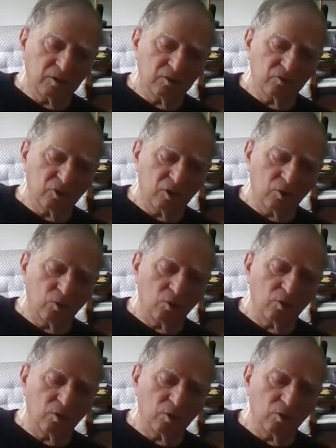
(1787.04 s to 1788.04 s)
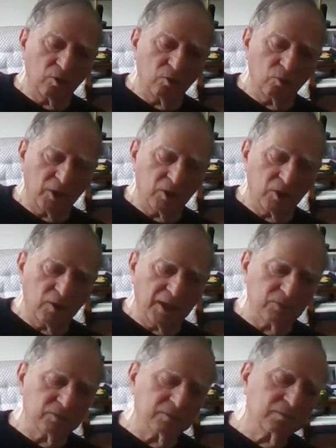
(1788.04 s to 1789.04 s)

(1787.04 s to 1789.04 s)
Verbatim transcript: so we go out